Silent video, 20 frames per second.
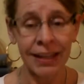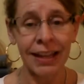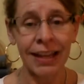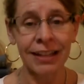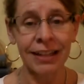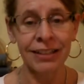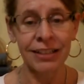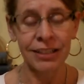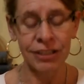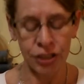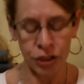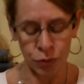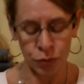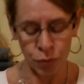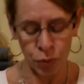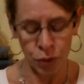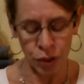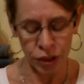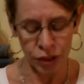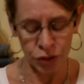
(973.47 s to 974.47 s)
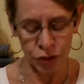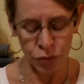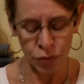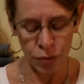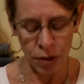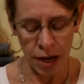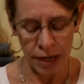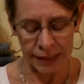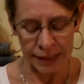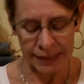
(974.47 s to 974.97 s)
and his sword
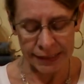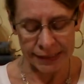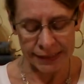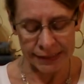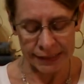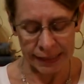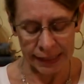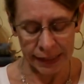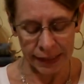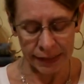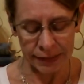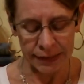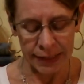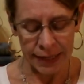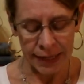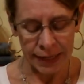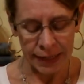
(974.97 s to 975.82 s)
drawn in his hand,